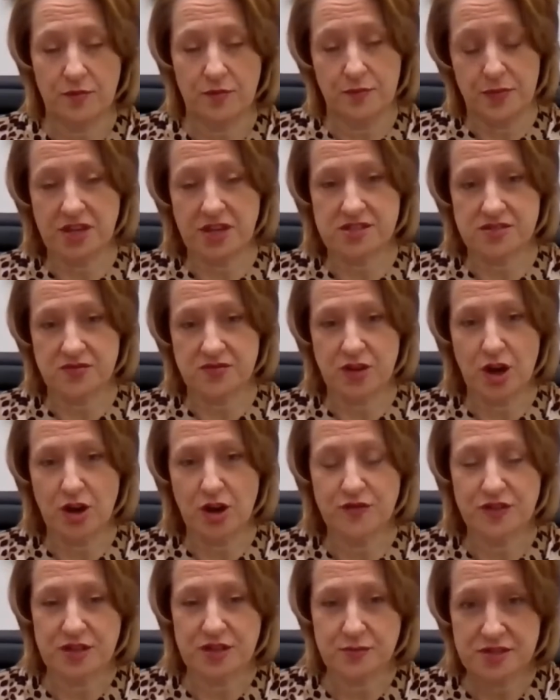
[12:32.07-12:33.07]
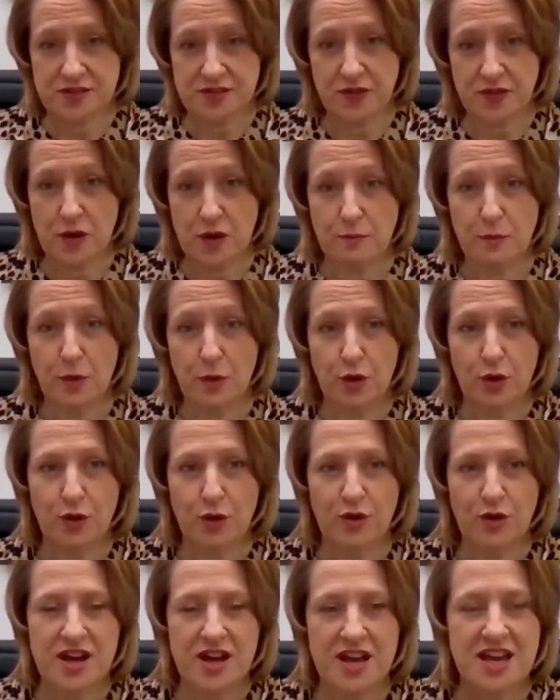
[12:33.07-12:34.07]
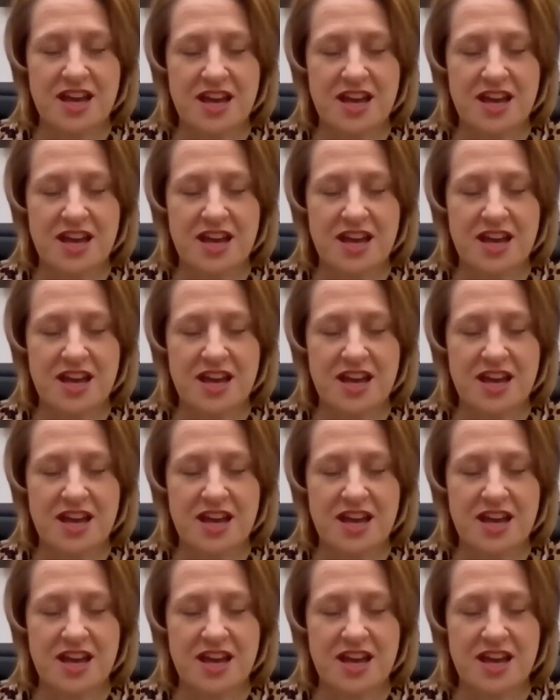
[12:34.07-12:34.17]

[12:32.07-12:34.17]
Because of COVID, it was far more.